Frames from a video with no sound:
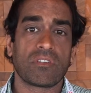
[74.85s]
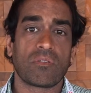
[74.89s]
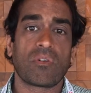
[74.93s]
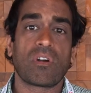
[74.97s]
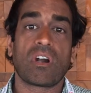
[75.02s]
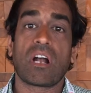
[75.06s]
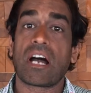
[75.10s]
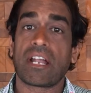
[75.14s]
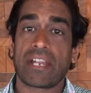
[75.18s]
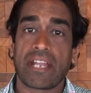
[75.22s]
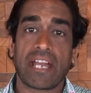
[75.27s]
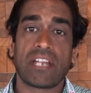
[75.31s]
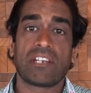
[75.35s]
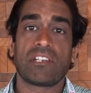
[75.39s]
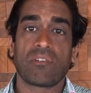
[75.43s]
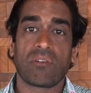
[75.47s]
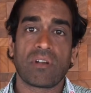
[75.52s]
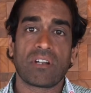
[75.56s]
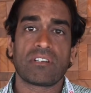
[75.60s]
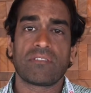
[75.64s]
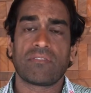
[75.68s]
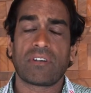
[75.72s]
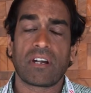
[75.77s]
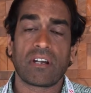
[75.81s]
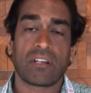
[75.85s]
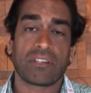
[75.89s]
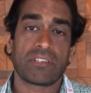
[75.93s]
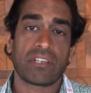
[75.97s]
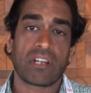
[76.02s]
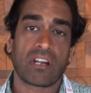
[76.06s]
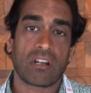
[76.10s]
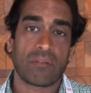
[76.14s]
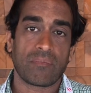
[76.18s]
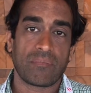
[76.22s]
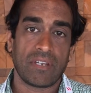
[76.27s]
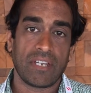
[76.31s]
that were on antiretroviral
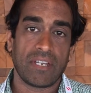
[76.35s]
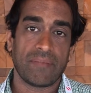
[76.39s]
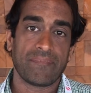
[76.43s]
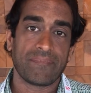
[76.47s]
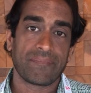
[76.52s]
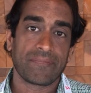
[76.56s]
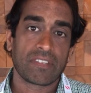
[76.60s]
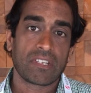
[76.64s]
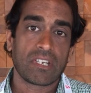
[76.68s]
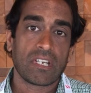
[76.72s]
therapy.